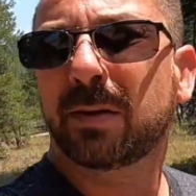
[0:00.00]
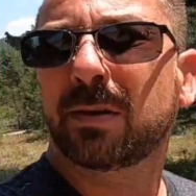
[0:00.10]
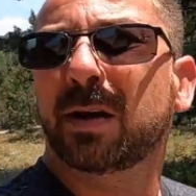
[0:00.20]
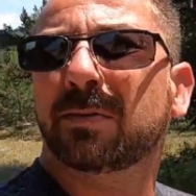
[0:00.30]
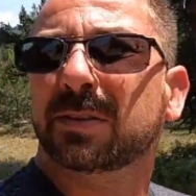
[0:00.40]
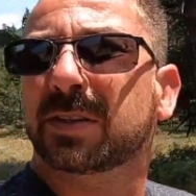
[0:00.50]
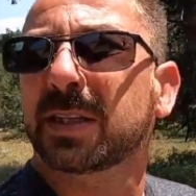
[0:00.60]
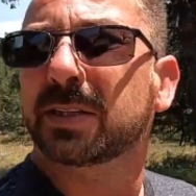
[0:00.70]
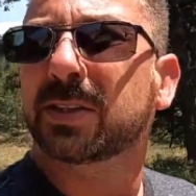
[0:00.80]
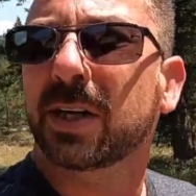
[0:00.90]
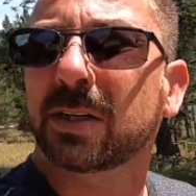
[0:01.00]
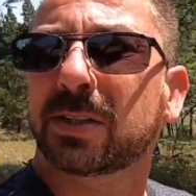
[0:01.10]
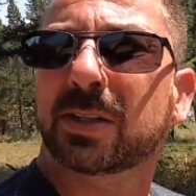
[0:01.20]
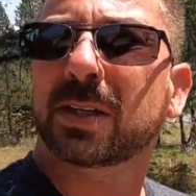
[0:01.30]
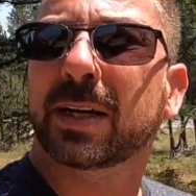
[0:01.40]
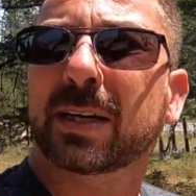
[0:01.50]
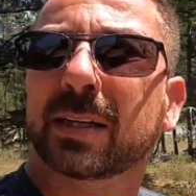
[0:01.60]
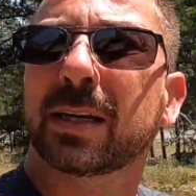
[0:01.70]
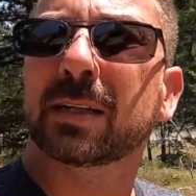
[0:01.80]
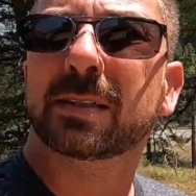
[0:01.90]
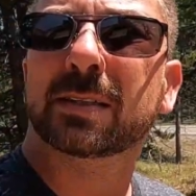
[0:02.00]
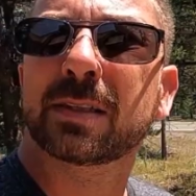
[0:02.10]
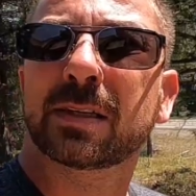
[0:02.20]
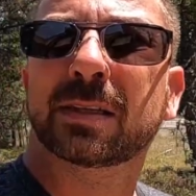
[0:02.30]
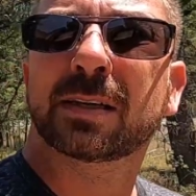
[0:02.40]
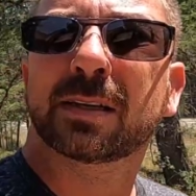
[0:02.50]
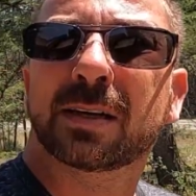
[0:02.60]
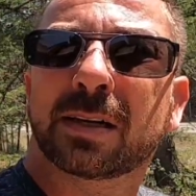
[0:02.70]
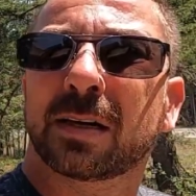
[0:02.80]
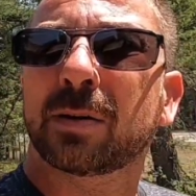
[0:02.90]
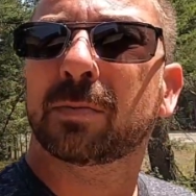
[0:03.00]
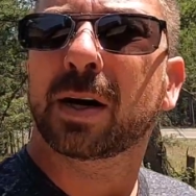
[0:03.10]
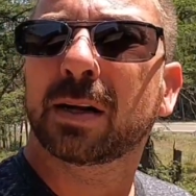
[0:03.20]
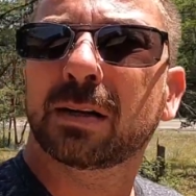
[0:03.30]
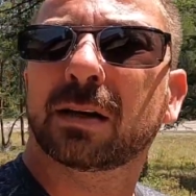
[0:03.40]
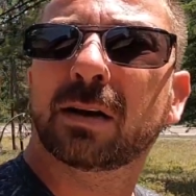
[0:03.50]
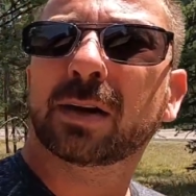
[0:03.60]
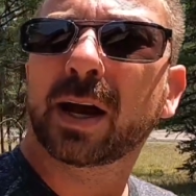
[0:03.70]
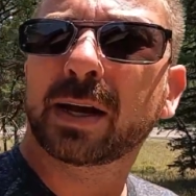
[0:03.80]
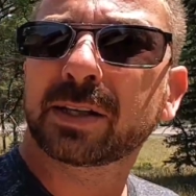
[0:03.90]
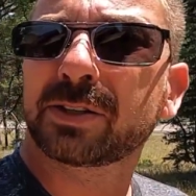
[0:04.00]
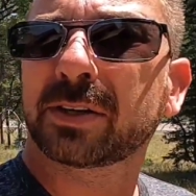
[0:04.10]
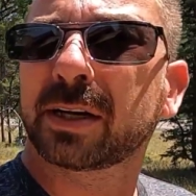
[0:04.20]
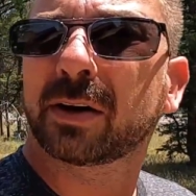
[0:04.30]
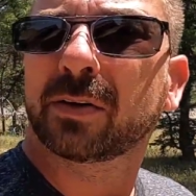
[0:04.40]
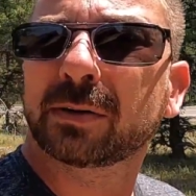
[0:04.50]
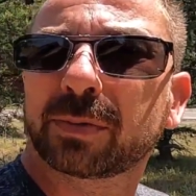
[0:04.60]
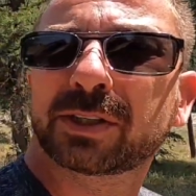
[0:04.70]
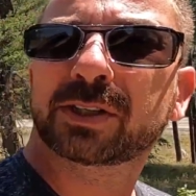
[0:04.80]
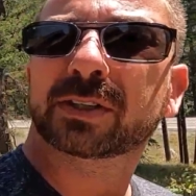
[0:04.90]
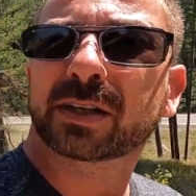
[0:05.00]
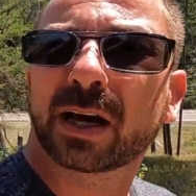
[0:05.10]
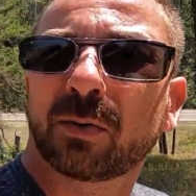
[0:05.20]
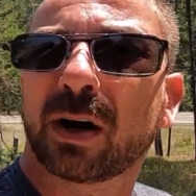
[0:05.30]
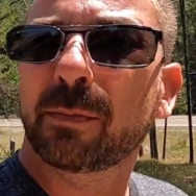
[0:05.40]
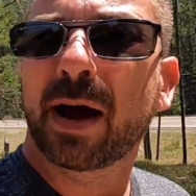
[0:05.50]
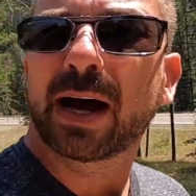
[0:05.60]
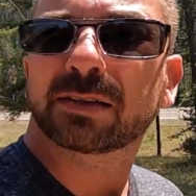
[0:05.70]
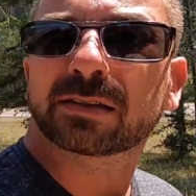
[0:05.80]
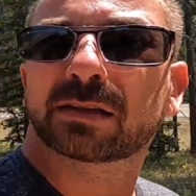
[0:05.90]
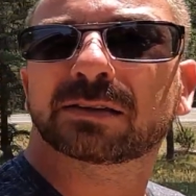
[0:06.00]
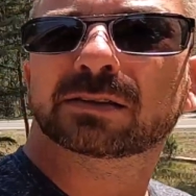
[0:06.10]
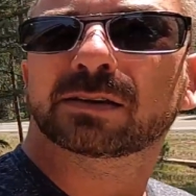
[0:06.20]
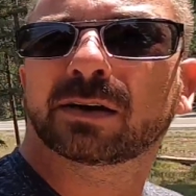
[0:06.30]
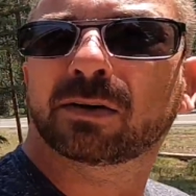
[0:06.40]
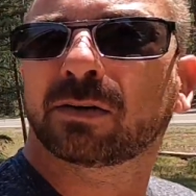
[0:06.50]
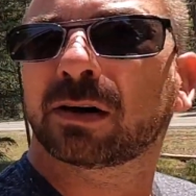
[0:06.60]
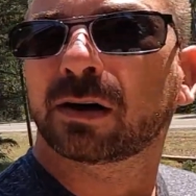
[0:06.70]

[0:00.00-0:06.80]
don't often see a church like this. But, okay, I guess you can go in, but you just gotta wear a mask. So,